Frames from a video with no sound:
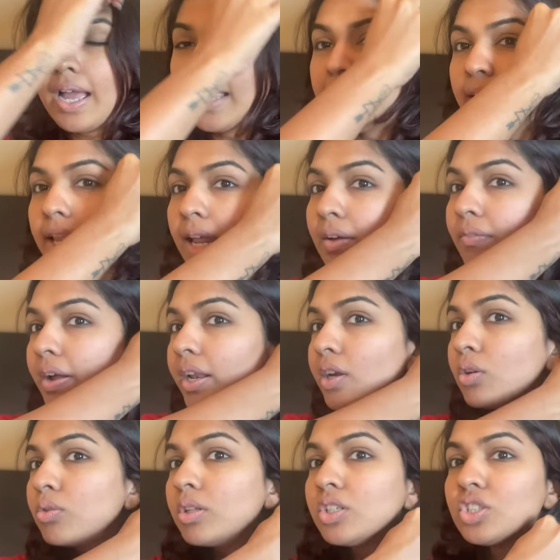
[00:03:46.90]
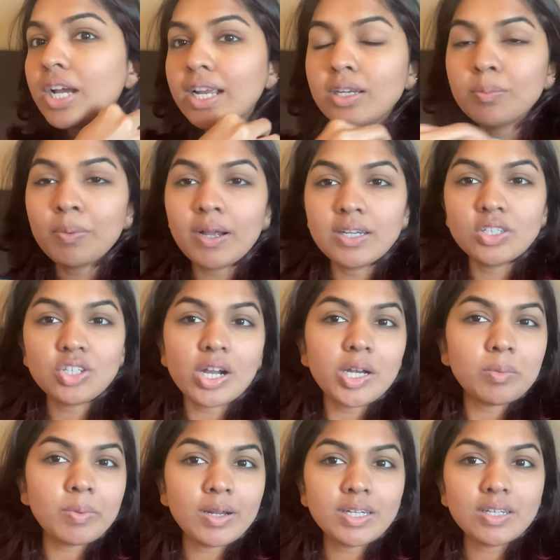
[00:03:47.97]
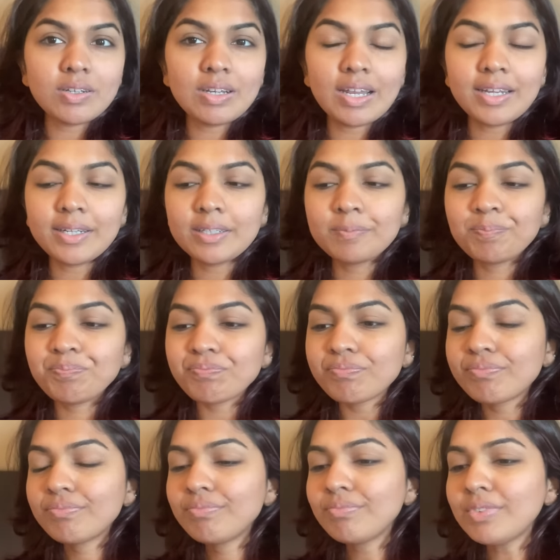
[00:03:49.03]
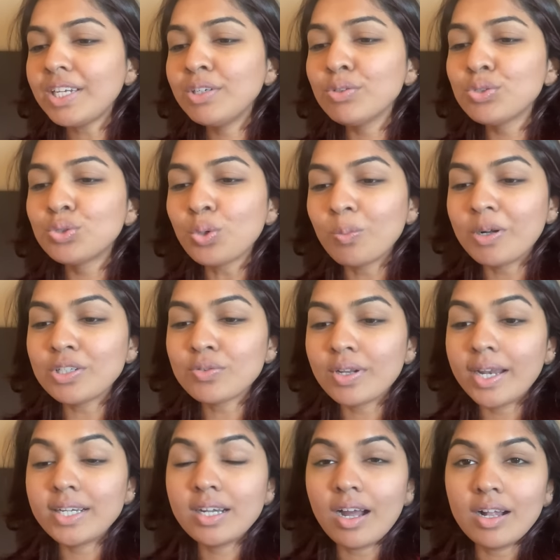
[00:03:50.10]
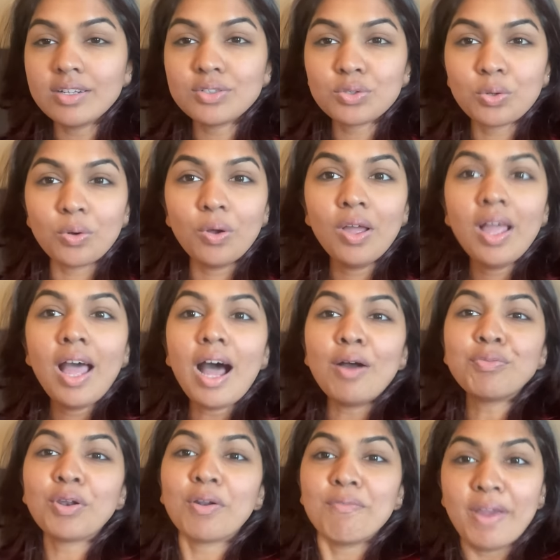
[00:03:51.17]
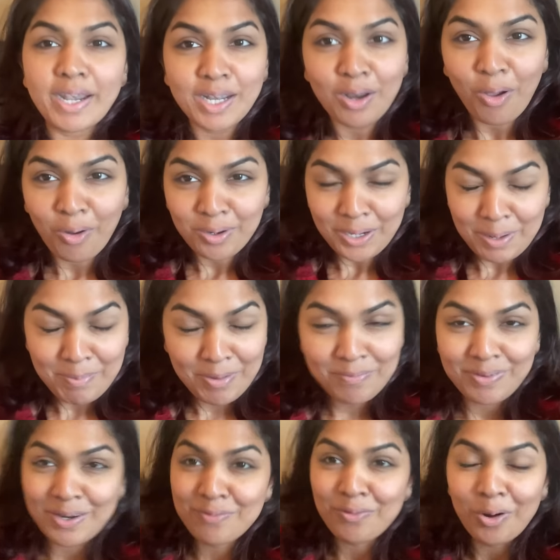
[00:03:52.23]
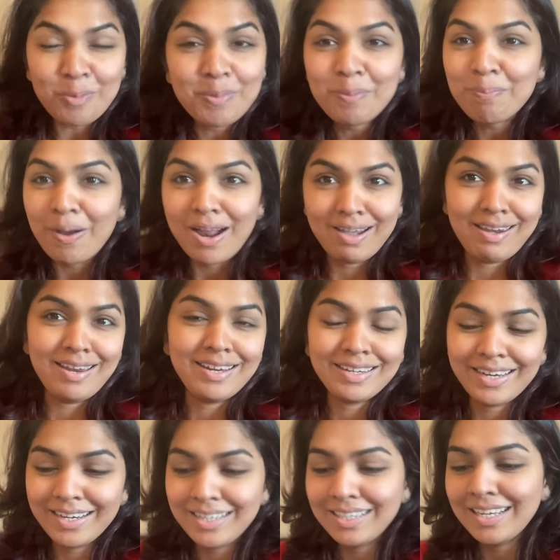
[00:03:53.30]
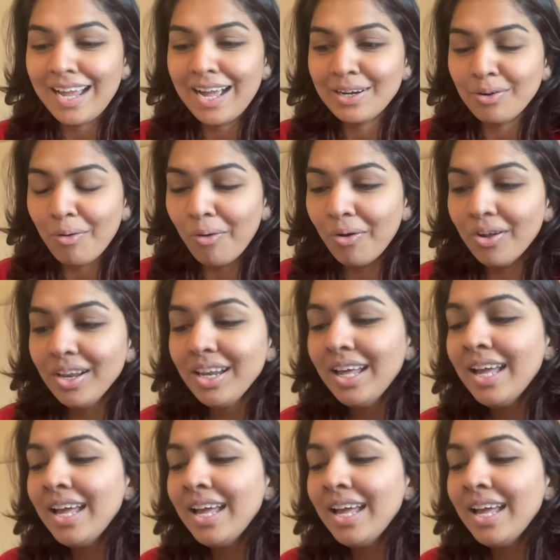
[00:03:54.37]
then I went to the chatter party, like it was so much fun. I danced, so after a very long time I feel I've not been partying lately at all.